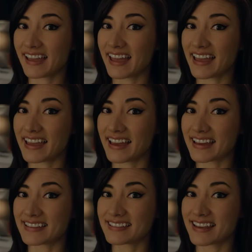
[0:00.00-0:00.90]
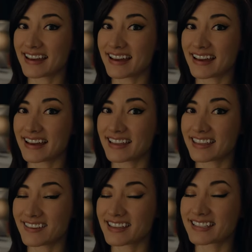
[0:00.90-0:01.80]
and uh,
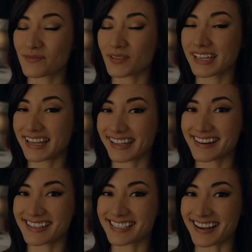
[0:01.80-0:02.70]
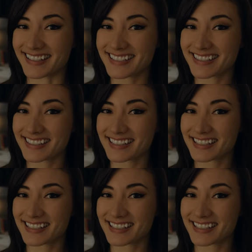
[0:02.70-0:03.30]
you get some really hilarious shots.